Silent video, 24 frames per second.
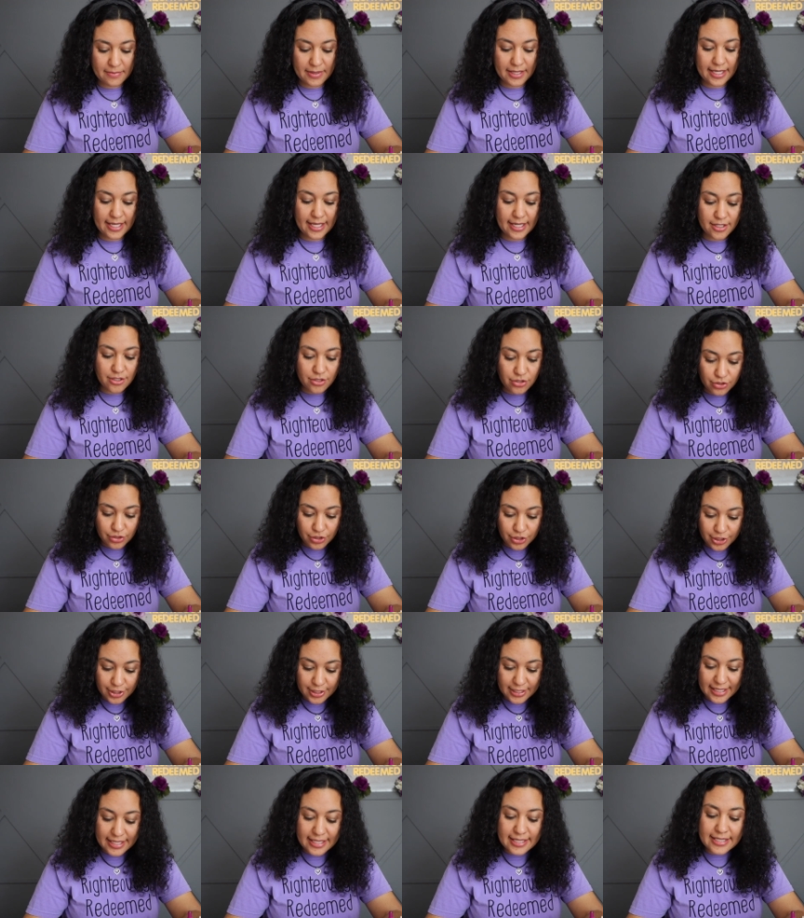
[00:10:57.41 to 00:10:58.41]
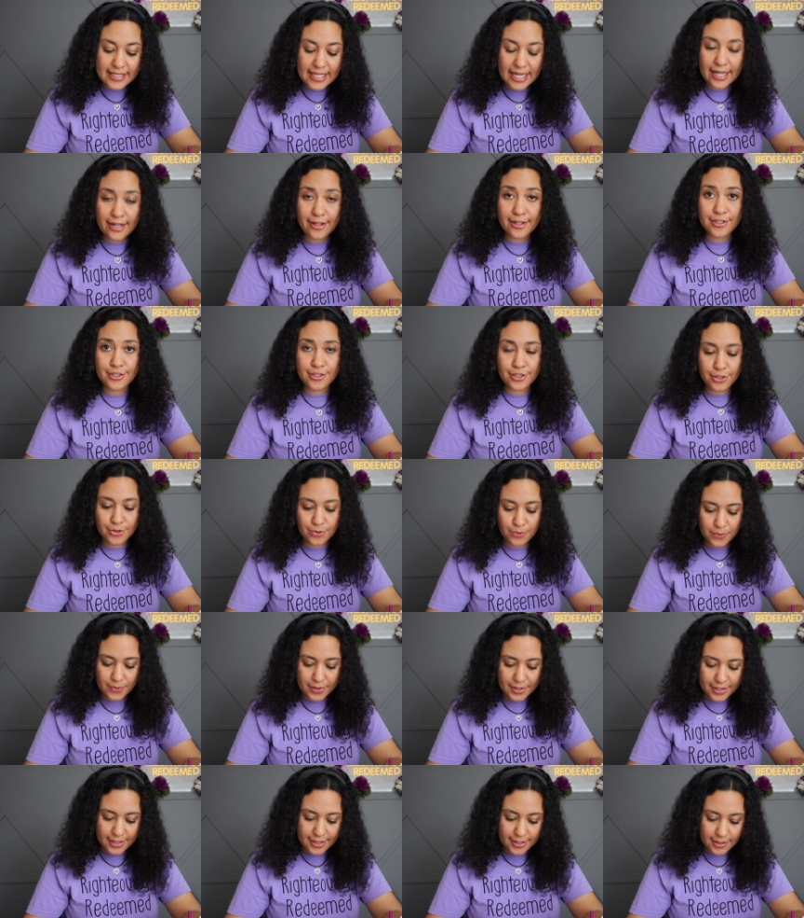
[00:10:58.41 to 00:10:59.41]
began to learn his character and
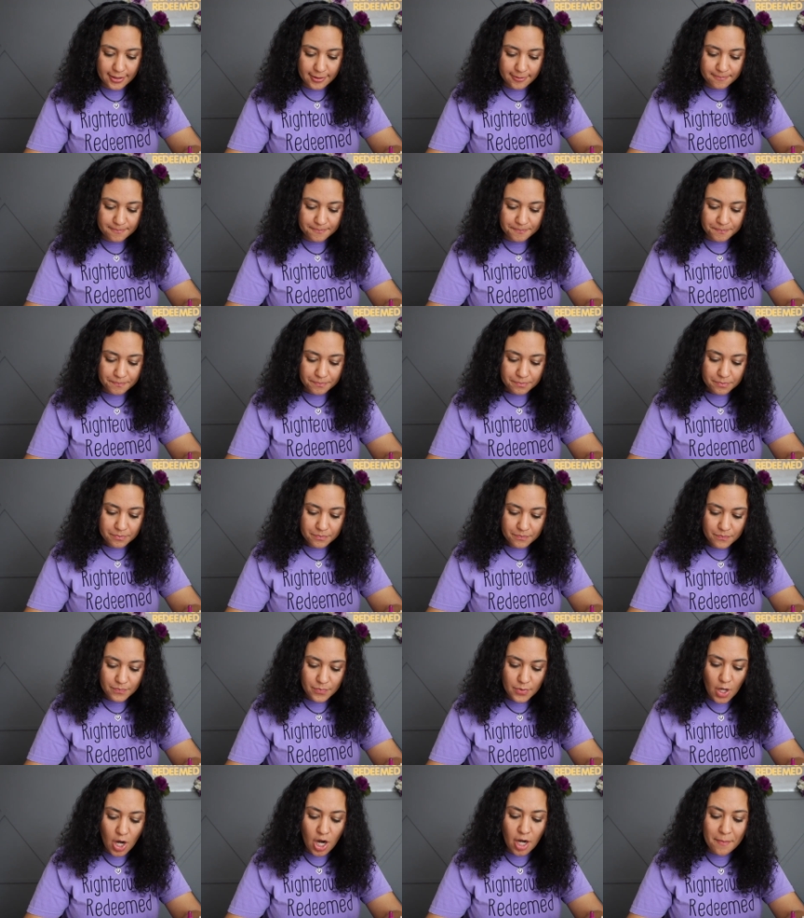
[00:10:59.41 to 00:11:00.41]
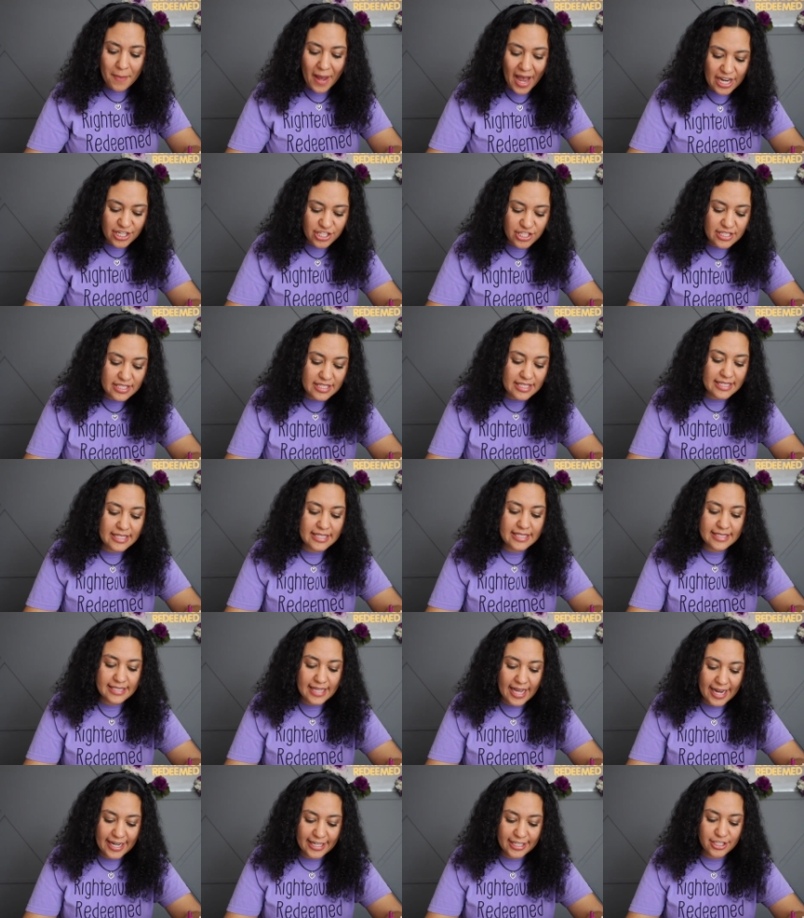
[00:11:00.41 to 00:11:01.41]
word, our passions and
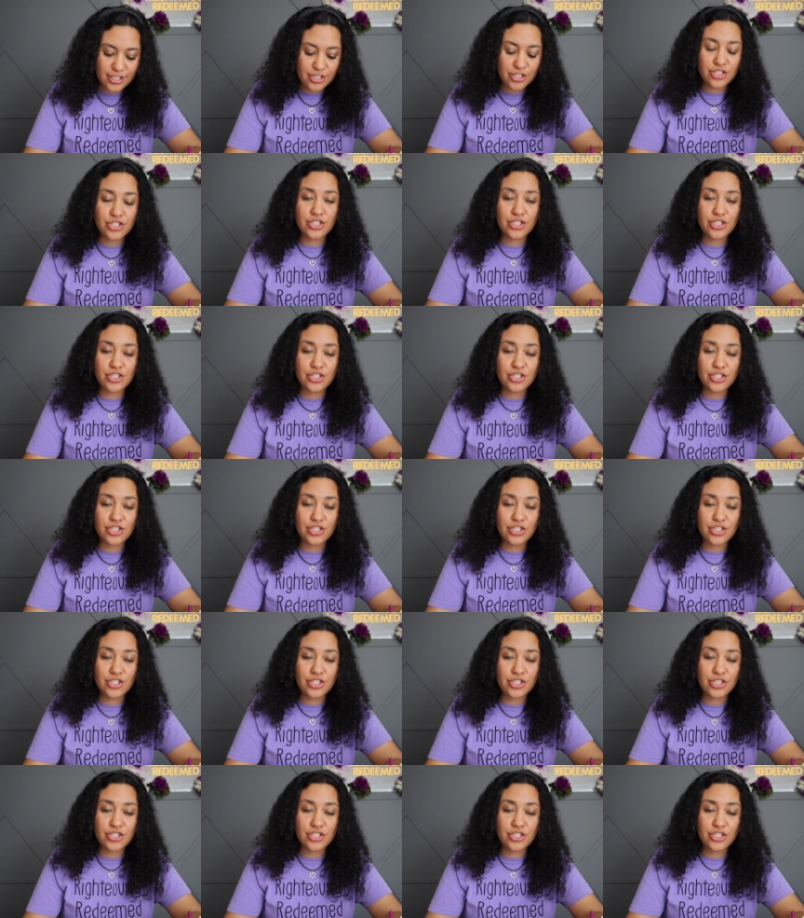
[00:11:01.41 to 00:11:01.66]
desires